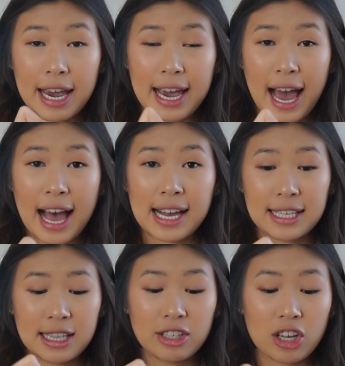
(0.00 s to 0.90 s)
It
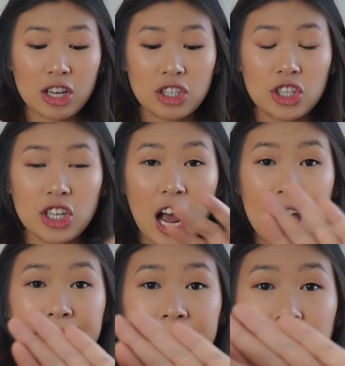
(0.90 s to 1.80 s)
has this
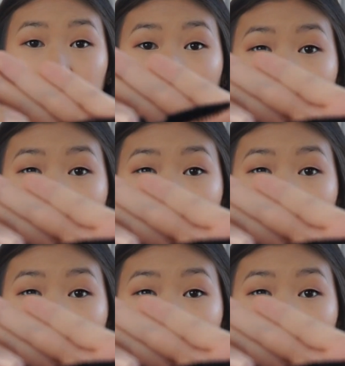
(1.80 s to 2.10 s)
giant